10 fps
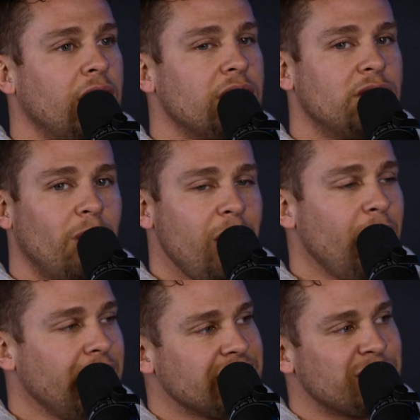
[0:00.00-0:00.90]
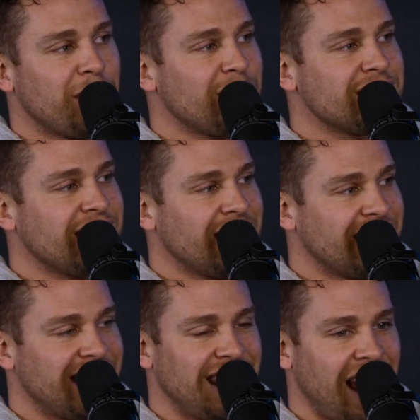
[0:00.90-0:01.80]
don't I want to experience that
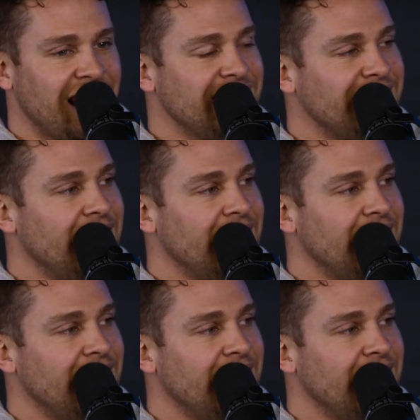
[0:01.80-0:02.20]
again?